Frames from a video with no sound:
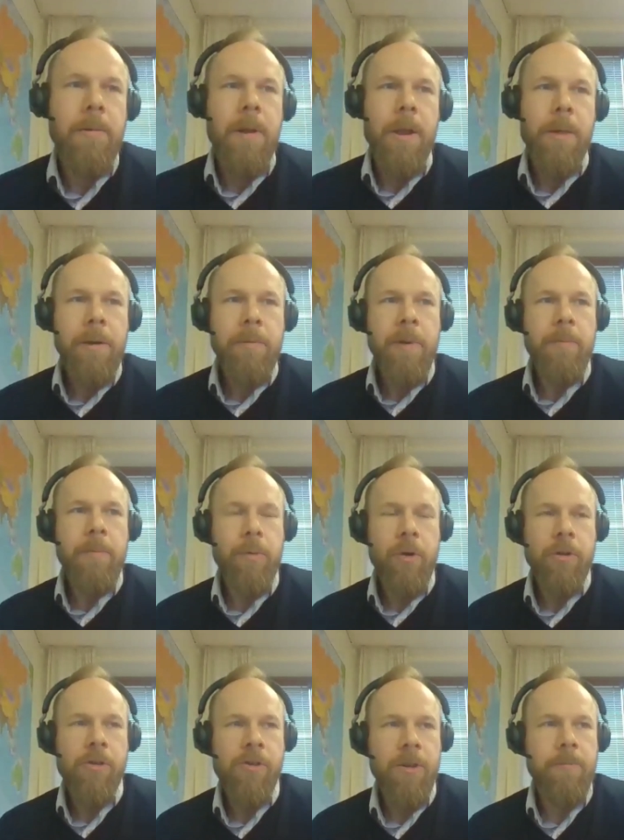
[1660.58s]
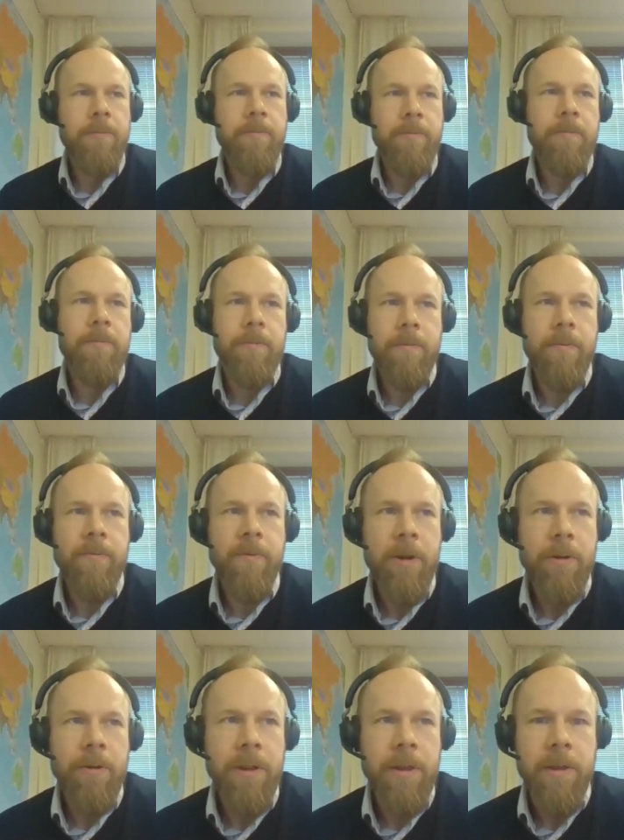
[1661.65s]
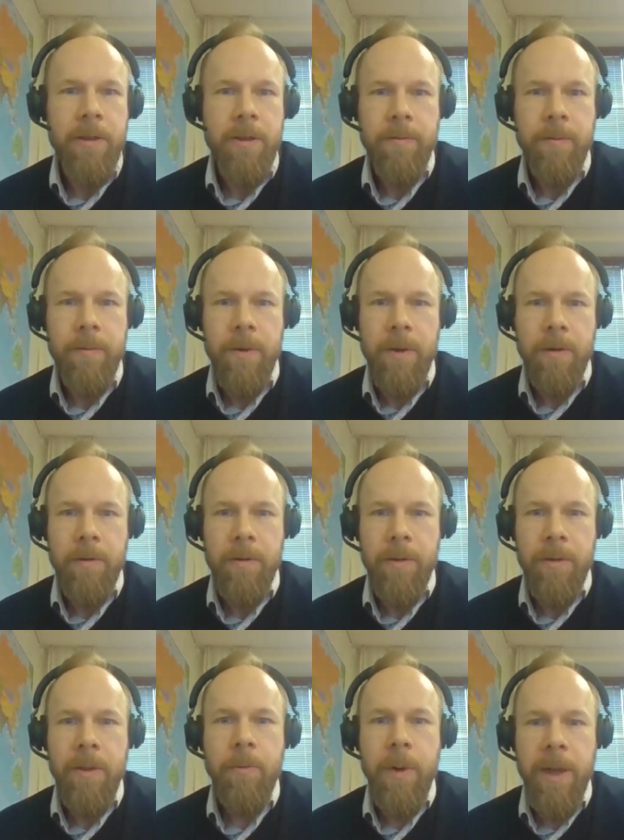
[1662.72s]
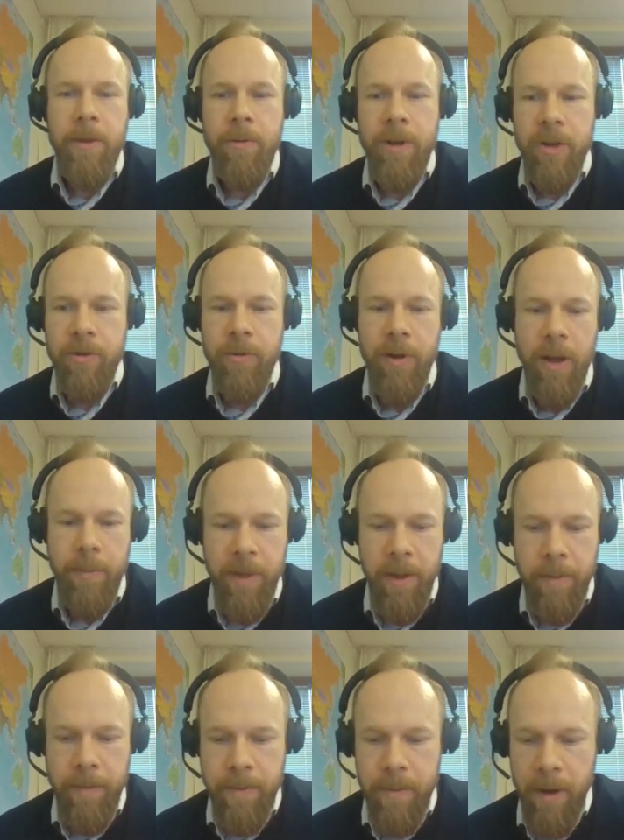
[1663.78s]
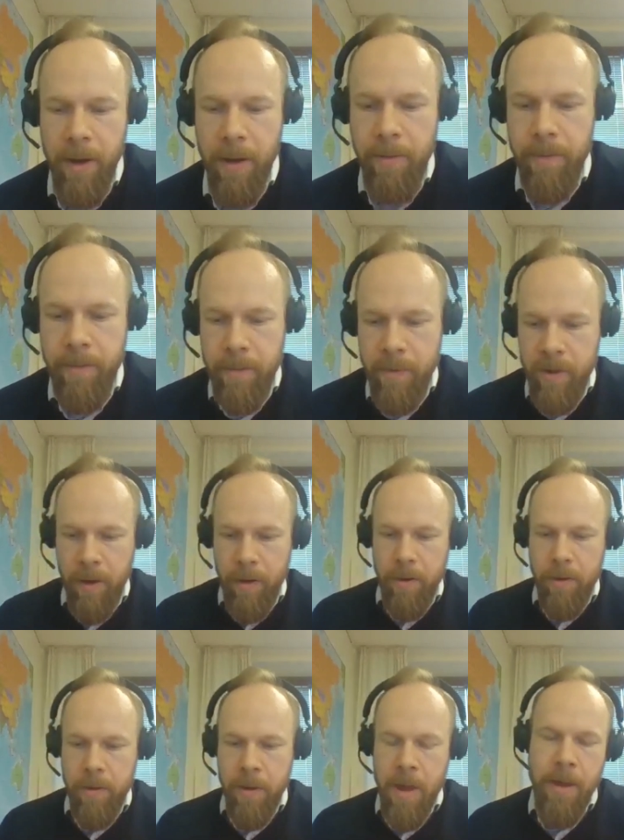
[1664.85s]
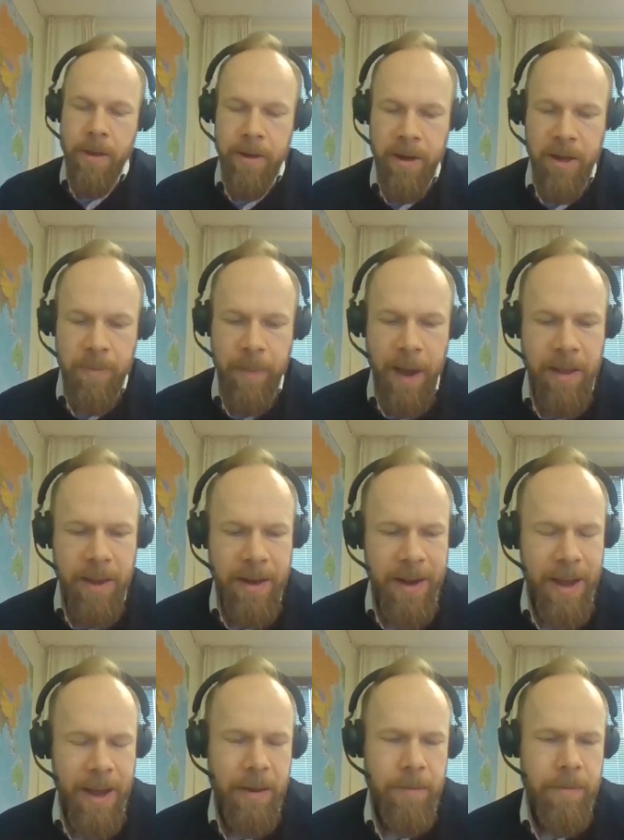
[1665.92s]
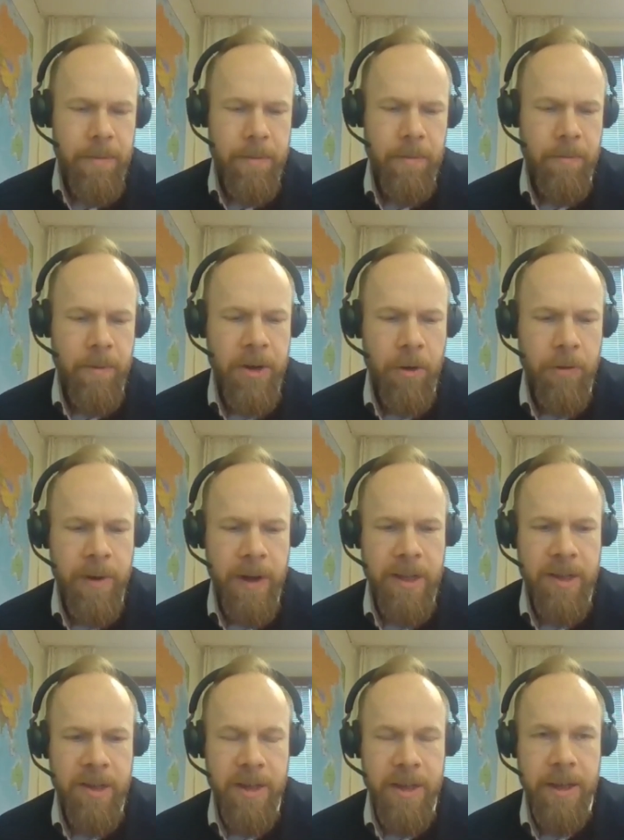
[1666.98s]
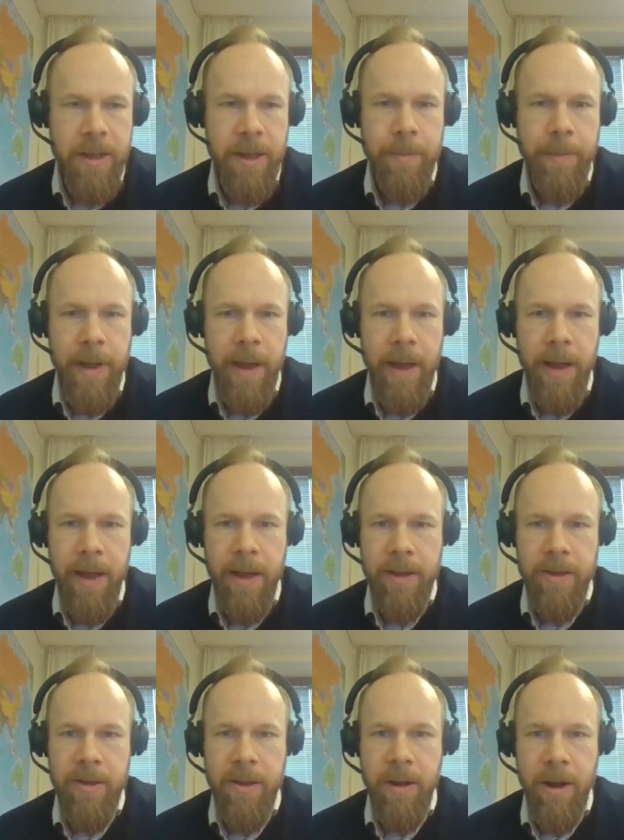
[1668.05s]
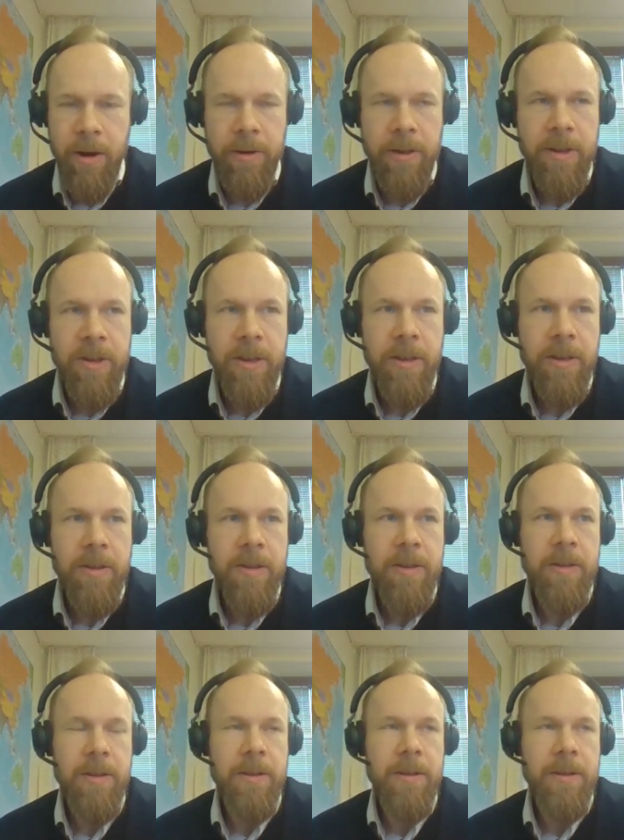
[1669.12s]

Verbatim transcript: I think we approach them very, you know, the way you describe them. Um, so, despite the name, we don't really see them as currencies.